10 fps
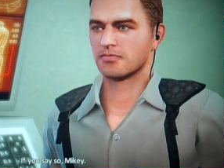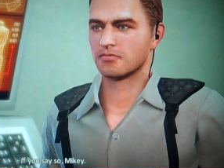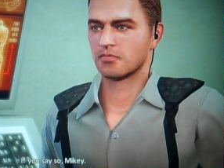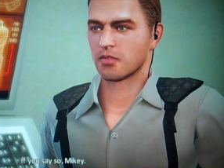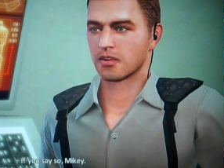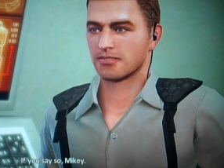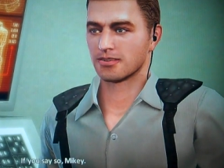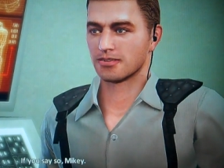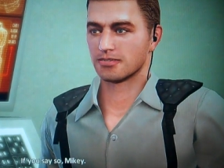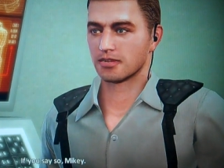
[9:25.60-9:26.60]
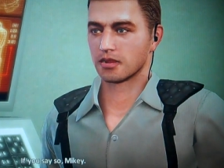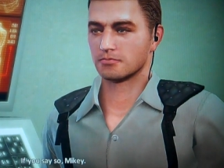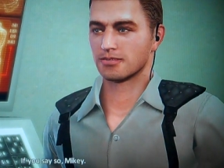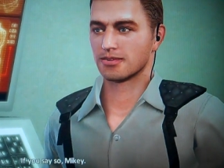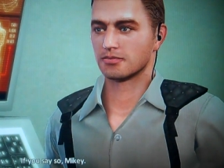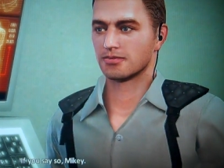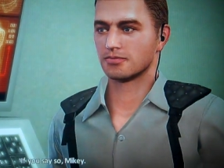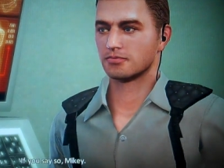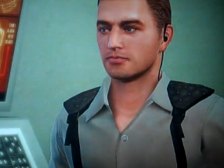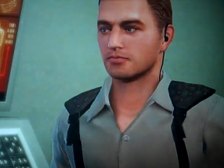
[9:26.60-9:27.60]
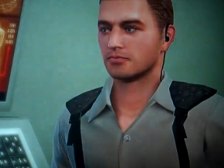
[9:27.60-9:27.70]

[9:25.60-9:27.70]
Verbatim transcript: If you say so, Mikey.